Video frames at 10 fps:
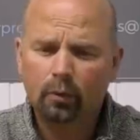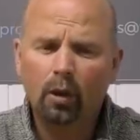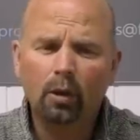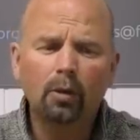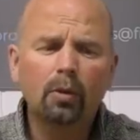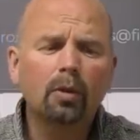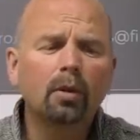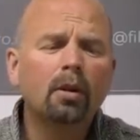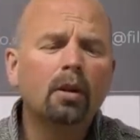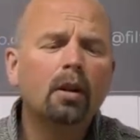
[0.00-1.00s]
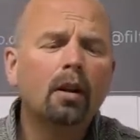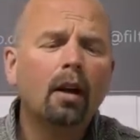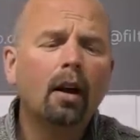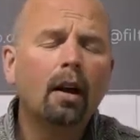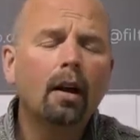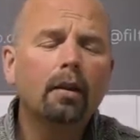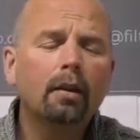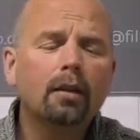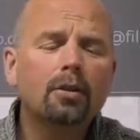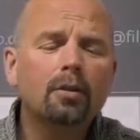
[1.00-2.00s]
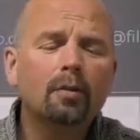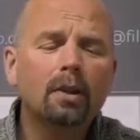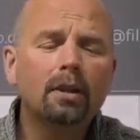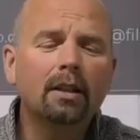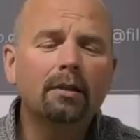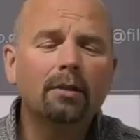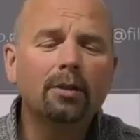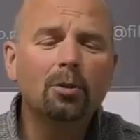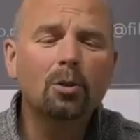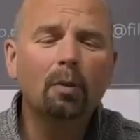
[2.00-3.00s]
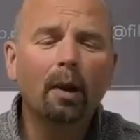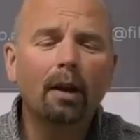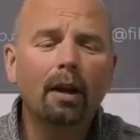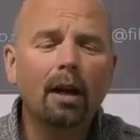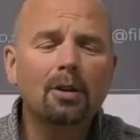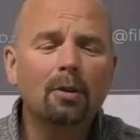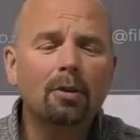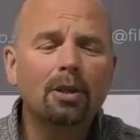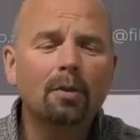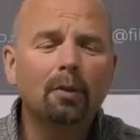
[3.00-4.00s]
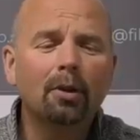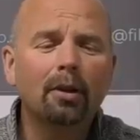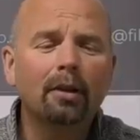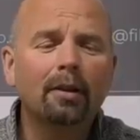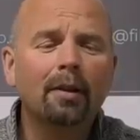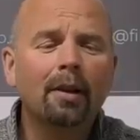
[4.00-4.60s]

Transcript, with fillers: Although, I think it should have been introduced by Hacksaw Jim Duggan.